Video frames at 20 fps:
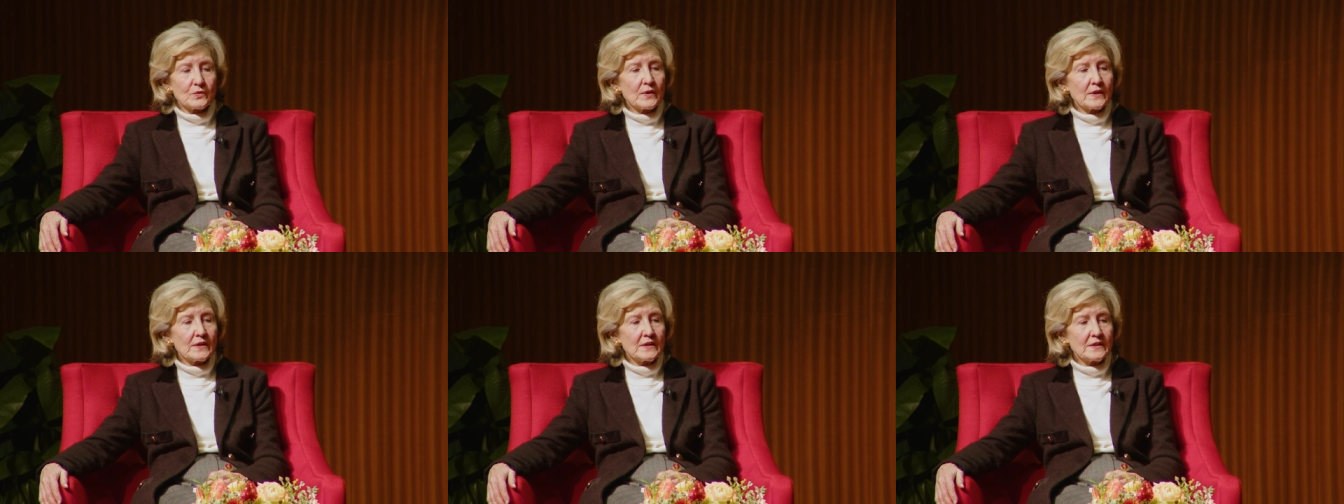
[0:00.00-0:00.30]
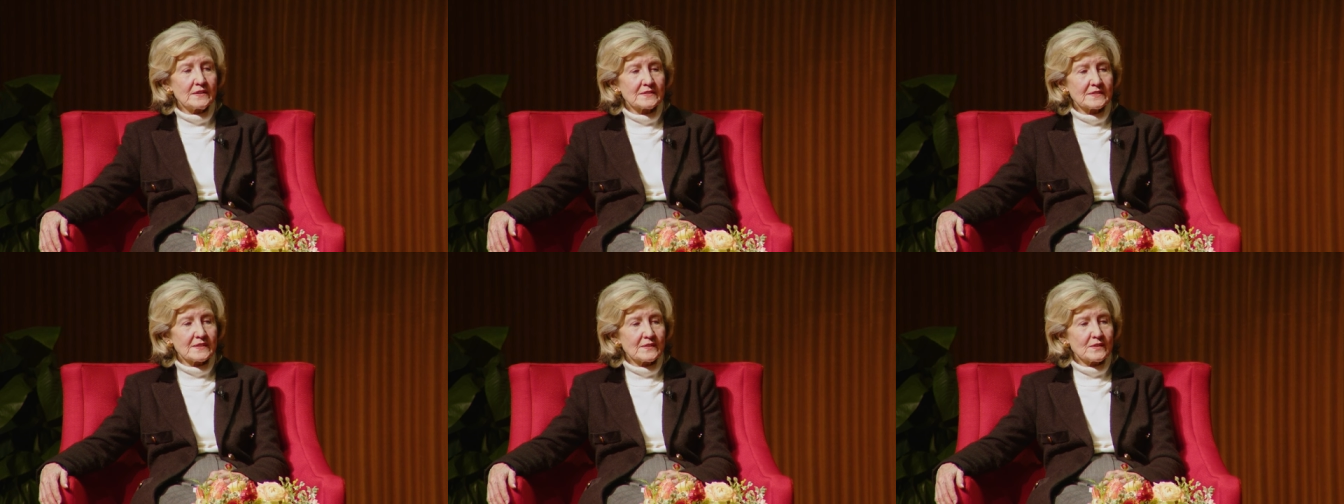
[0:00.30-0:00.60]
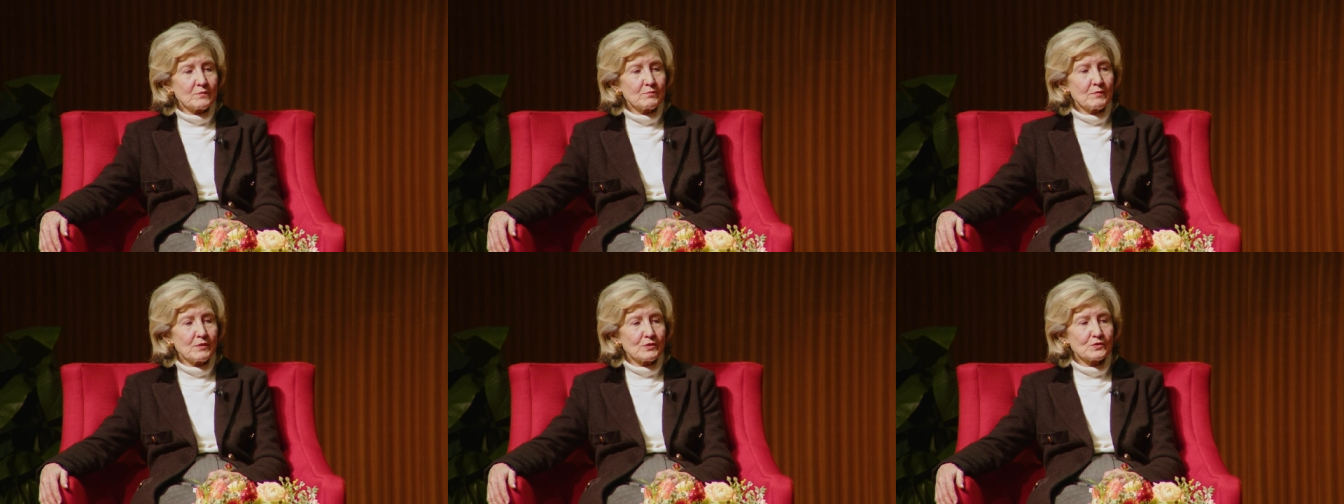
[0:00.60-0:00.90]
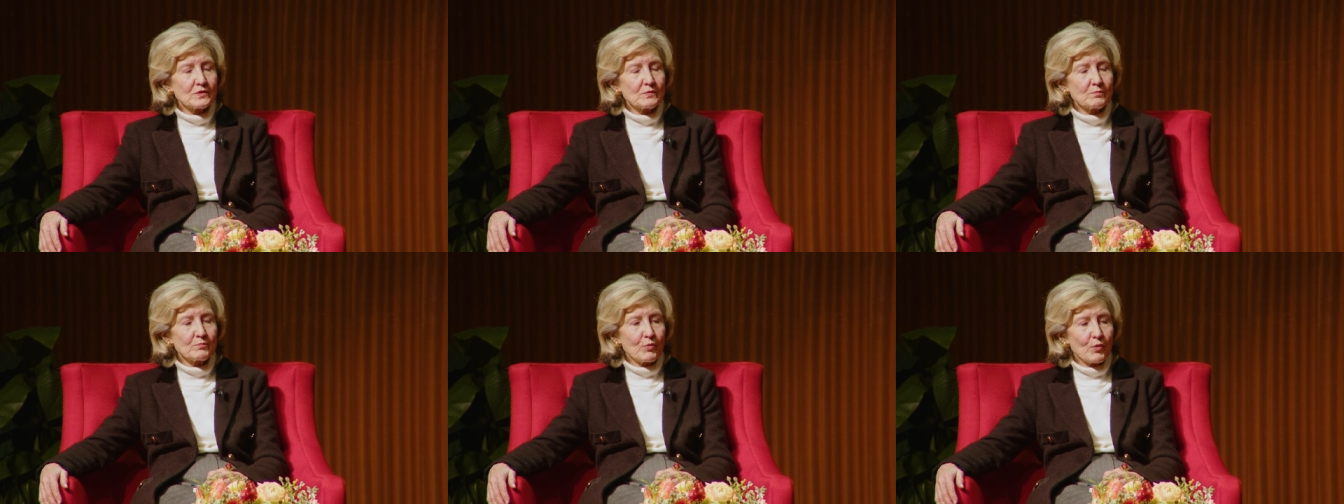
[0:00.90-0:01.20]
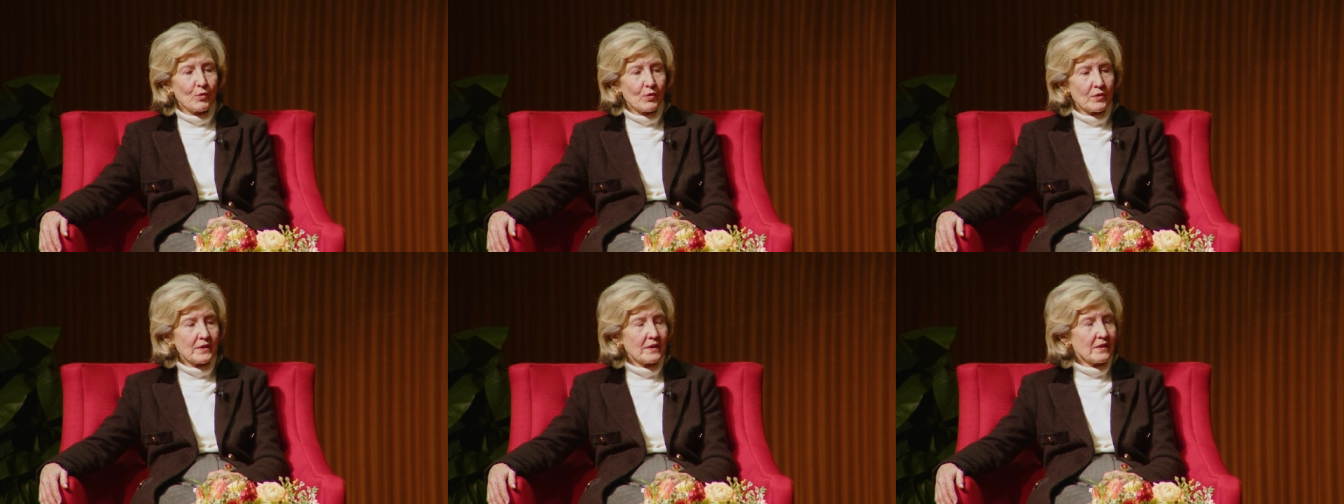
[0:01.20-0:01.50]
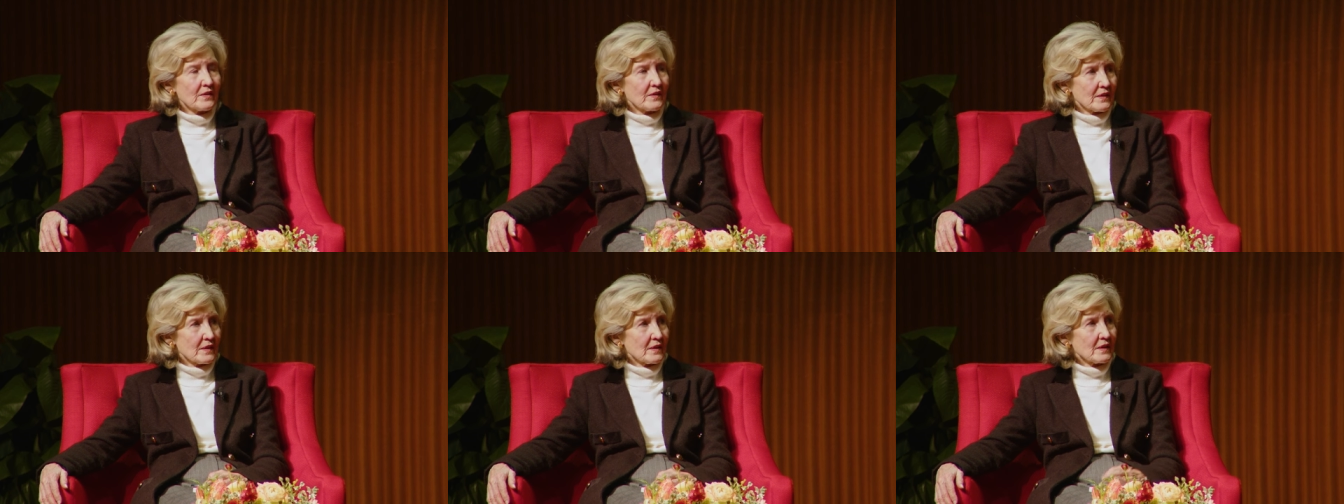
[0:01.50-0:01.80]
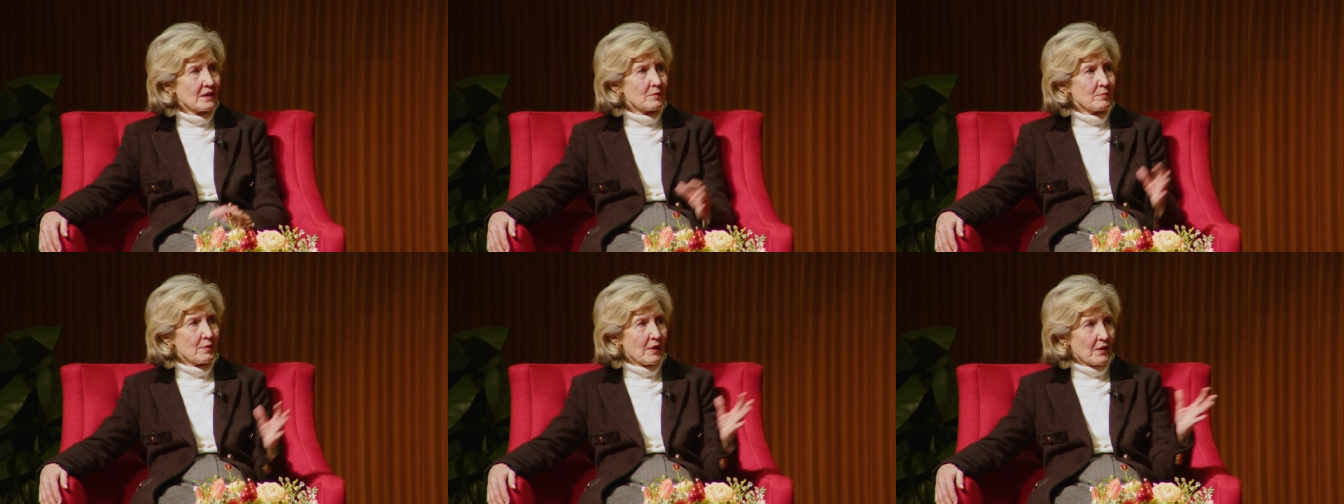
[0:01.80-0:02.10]
and he said the most important
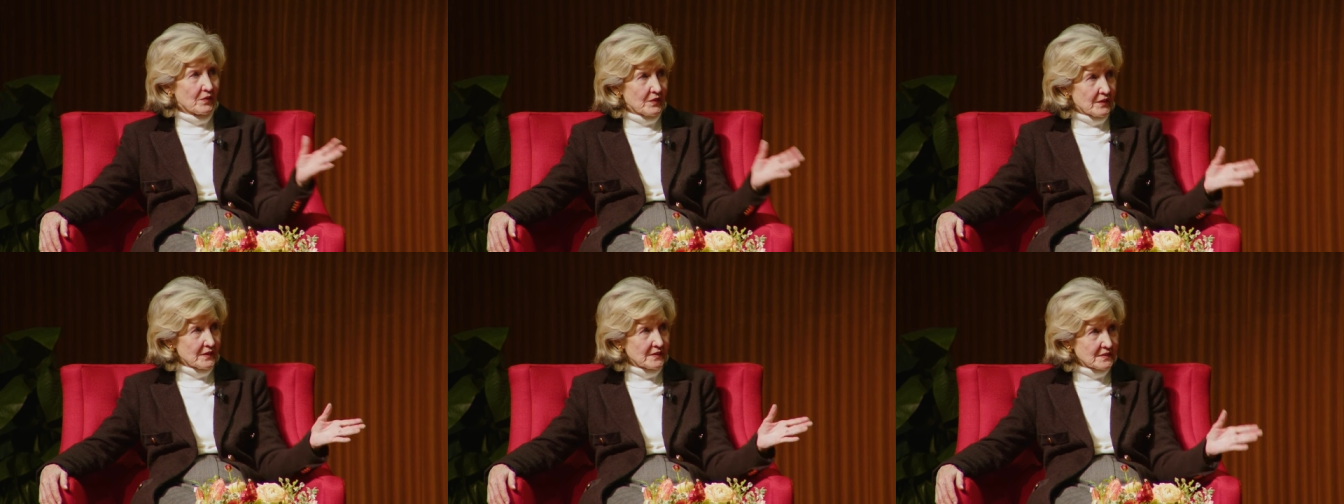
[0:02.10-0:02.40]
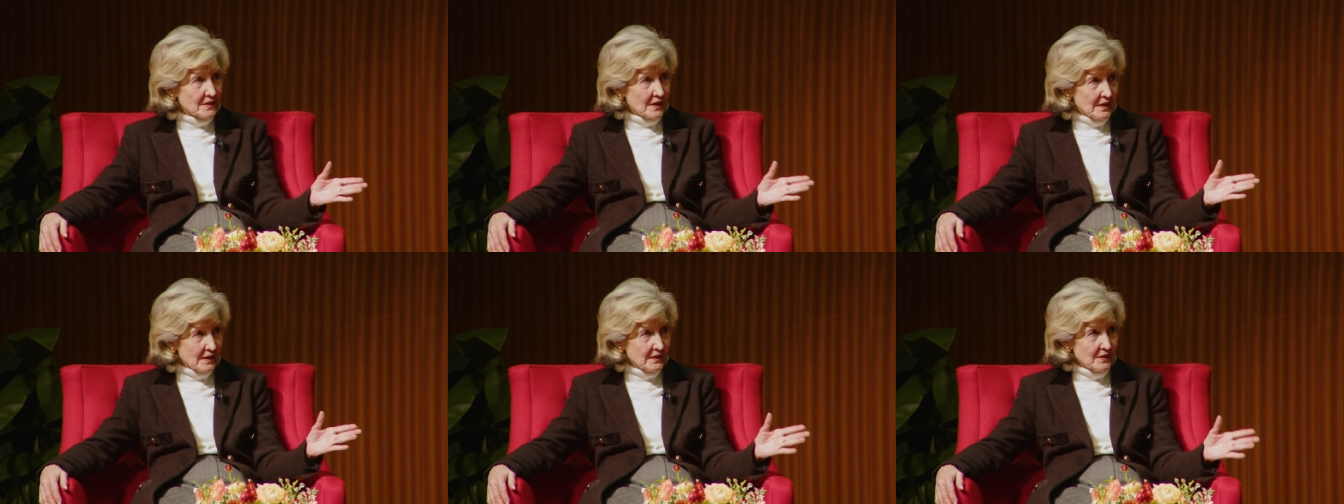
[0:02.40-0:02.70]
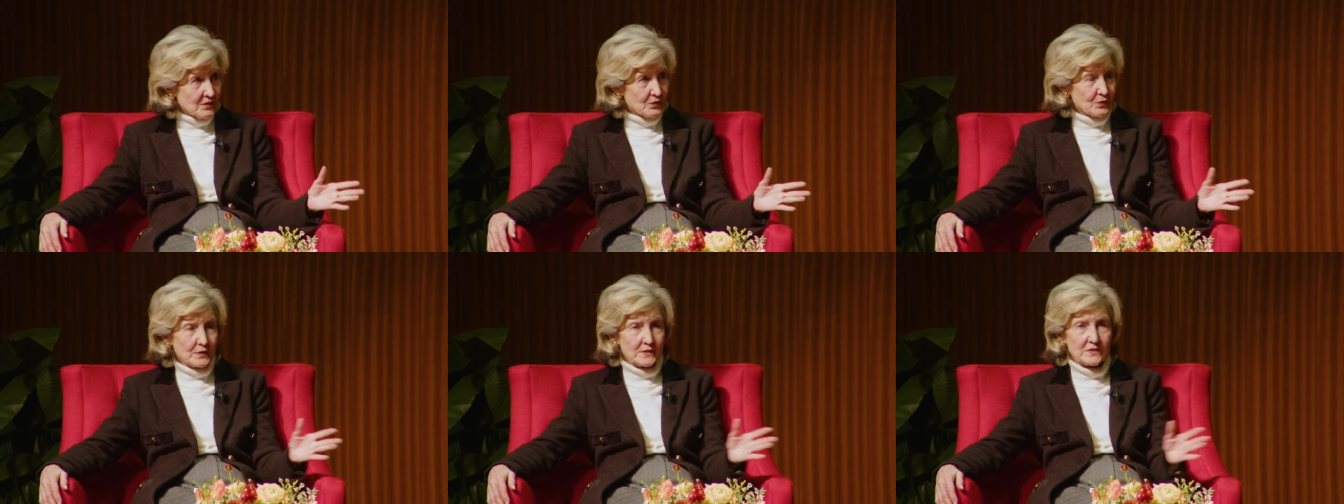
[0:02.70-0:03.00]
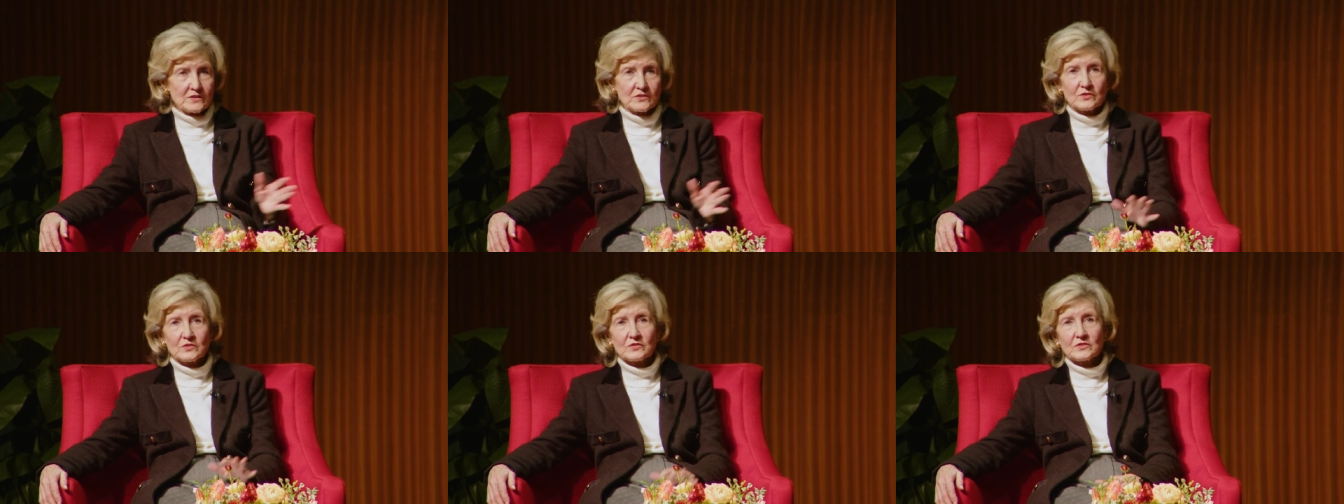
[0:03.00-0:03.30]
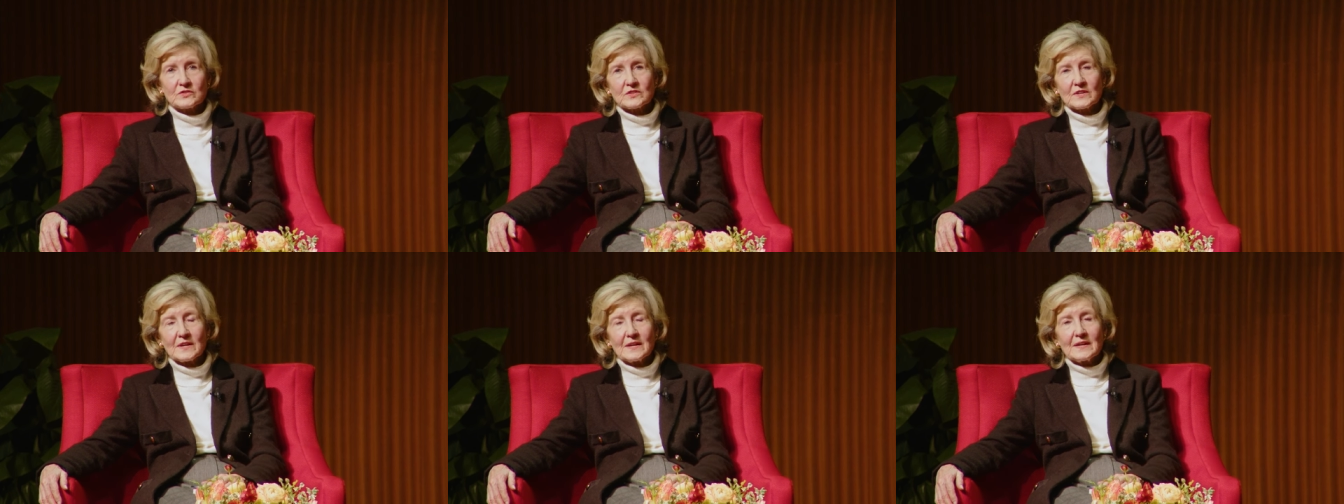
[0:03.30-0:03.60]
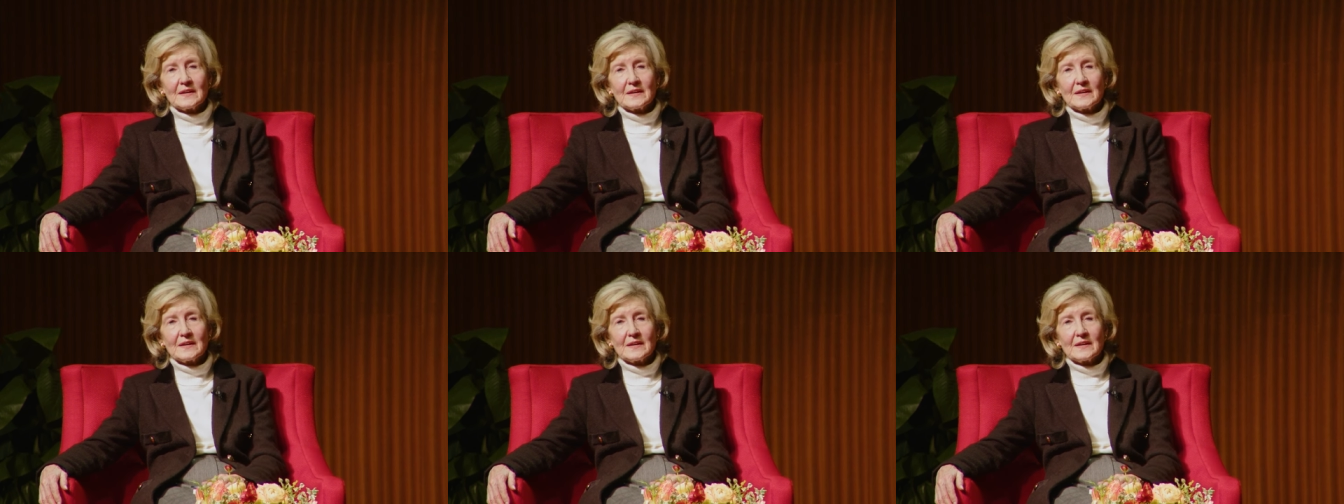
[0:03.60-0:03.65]
thing about this kind of research